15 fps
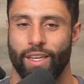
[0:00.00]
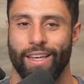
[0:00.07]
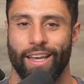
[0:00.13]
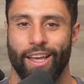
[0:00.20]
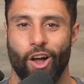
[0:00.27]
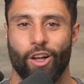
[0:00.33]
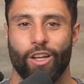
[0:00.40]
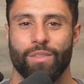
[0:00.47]
It
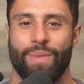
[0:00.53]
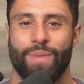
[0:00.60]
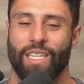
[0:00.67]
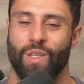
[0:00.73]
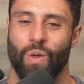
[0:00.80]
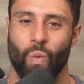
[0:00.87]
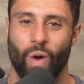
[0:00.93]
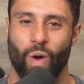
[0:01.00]
all comes back
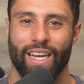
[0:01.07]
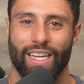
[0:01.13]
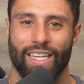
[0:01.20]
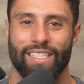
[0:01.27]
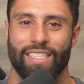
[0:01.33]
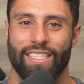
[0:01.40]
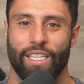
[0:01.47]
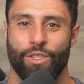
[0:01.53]
to what it
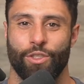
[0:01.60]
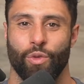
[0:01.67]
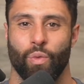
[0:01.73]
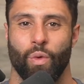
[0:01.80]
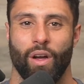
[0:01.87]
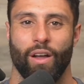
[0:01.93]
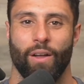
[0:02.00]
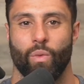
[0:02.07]
is that you
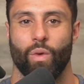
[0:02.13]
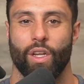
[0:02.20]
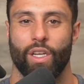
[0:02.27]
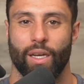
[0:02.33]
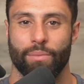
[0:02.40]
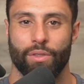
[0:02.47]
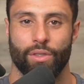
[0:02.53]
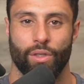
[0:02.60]
want. When it
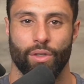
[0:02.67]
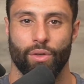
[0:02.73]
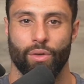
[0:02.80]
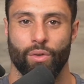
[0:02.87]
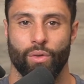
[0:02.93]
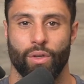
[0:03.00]
comes to